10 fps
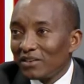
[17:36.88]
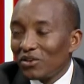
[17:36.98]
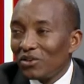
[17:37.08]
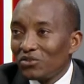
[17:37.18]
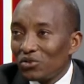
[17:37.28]

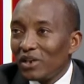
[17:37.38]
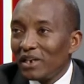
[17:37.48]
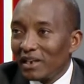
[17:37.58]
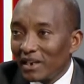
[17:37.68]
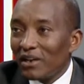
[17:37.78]
So
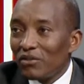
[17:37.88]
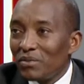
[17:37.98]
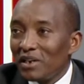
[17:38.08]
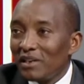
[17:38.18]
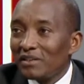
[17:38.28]
truly,
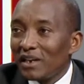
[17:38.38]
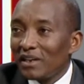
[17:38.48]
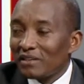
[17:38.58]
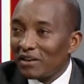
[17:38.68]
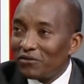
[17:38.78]
Nairobi is the
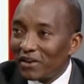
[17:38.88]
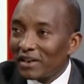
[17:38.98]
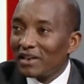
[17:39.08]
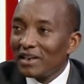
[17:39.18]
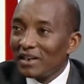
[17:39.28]

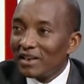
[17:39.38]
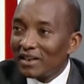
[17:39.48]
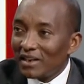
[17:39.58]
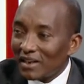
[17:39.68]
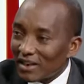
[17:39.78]
safari
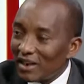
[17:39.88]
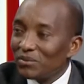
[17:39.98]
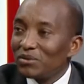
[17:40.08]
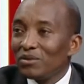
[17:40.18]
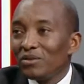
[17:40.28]

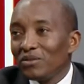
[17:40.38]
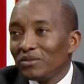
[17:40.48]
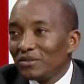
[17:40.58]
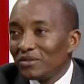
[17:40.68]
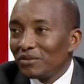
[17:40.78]
capital
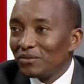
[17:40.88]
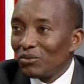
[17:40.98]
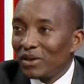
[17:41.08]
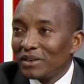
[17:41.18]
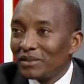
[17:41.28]
of the world.